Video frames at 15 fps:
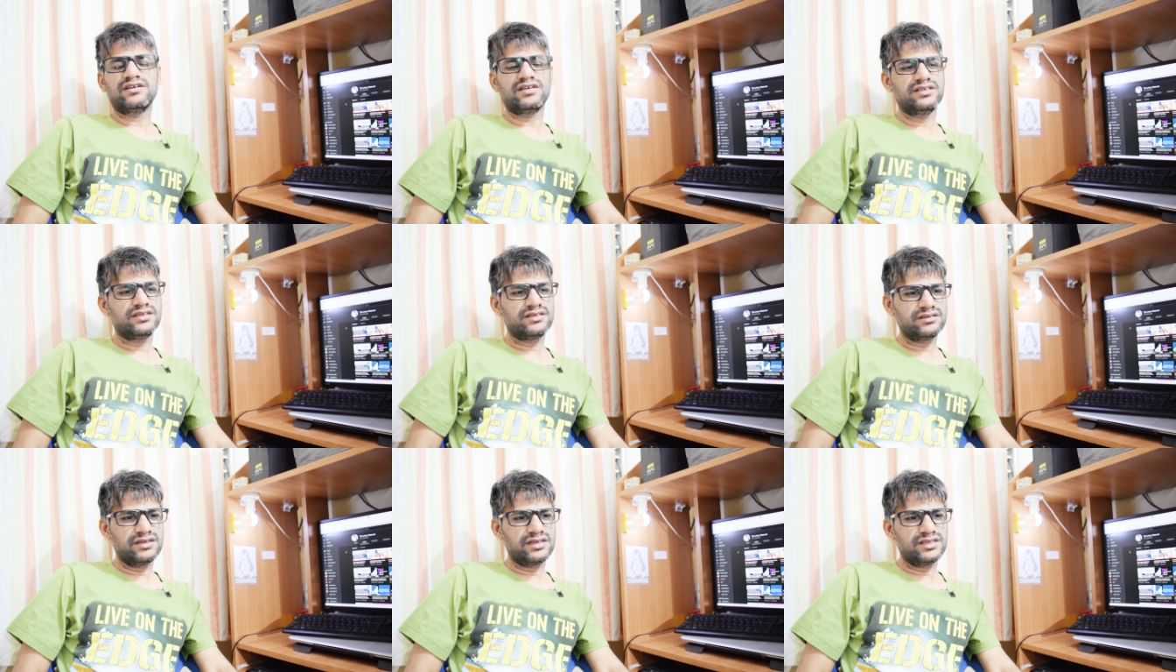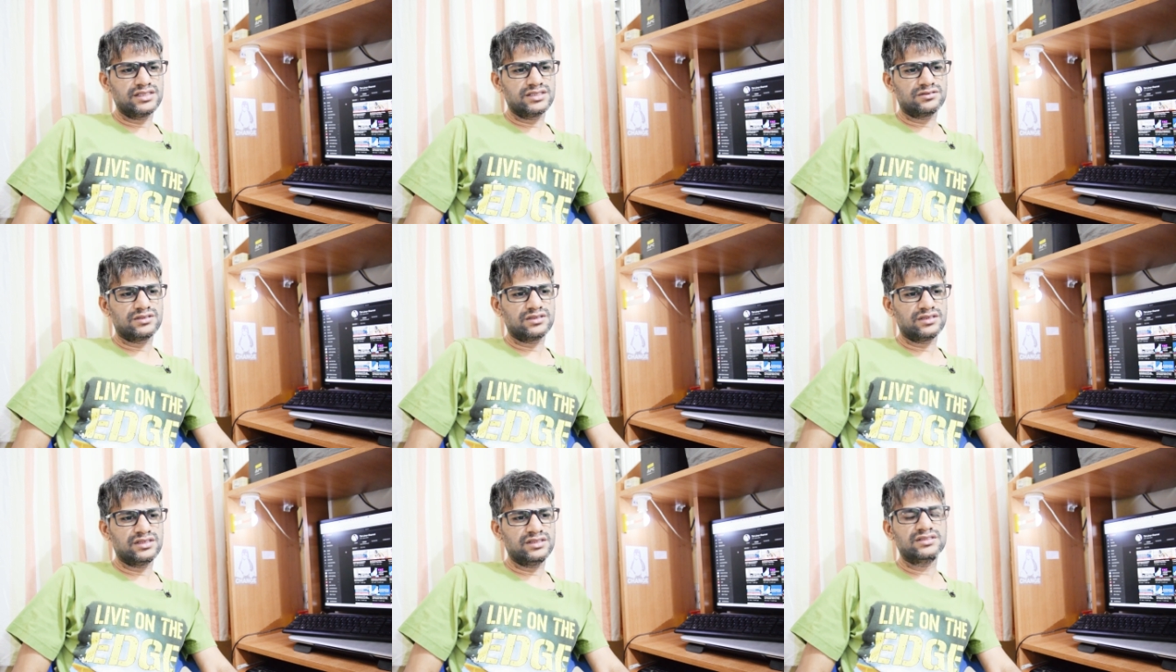understand your
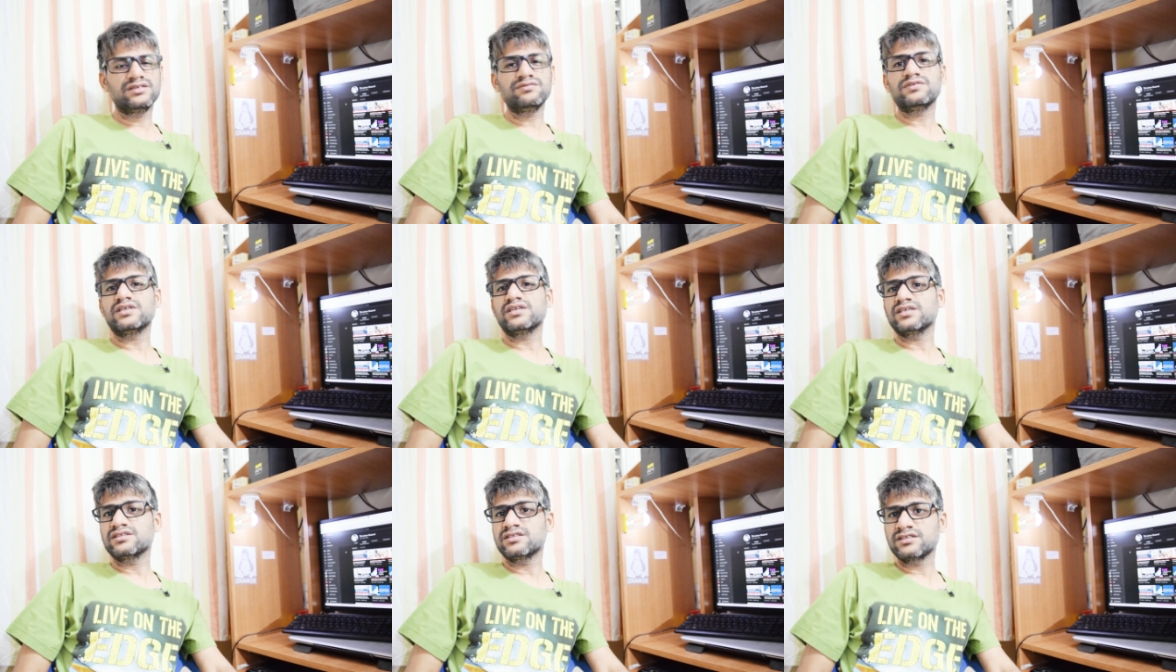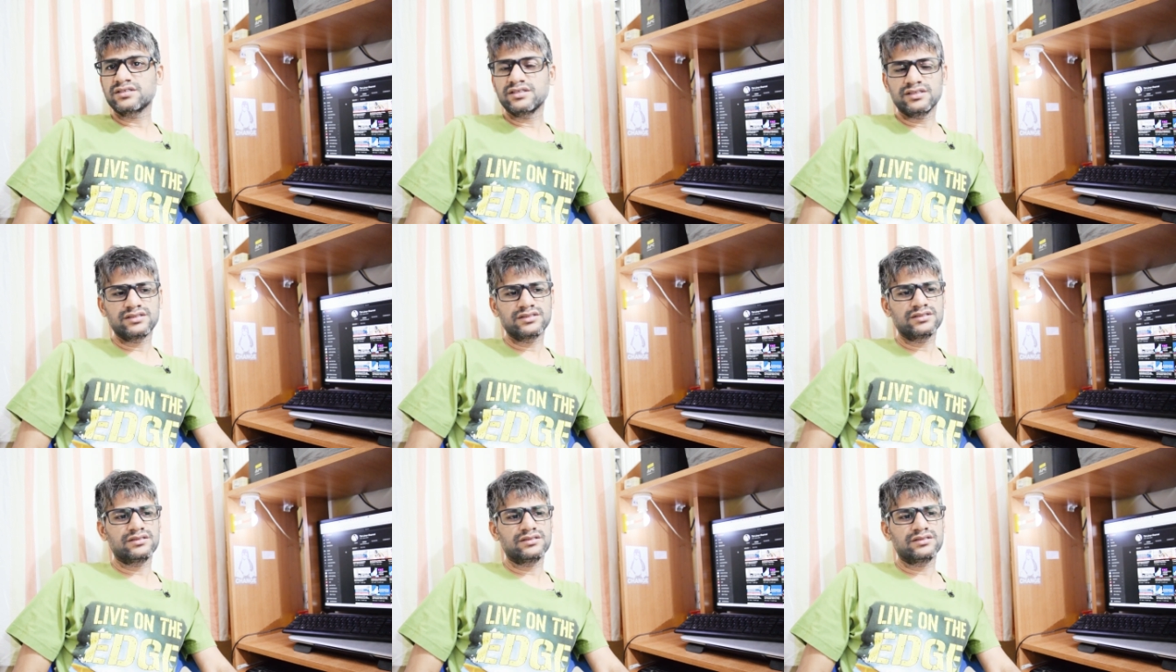reason for existence.